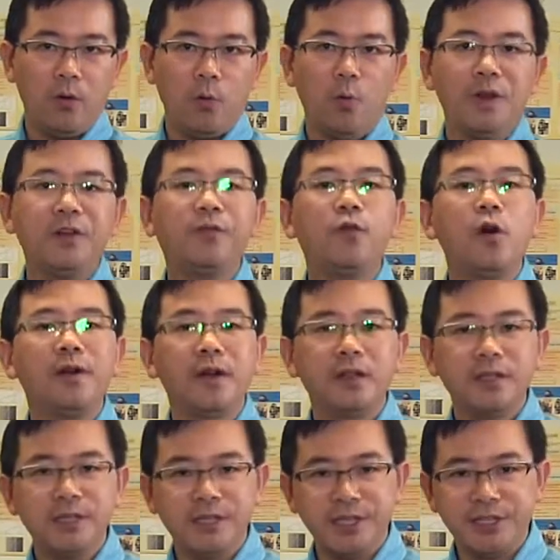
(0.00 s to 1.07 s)
Wait for
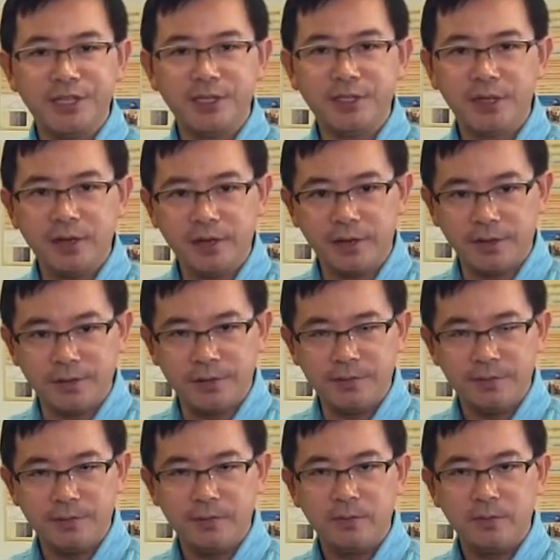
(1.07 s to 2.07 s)
another 60 seconds.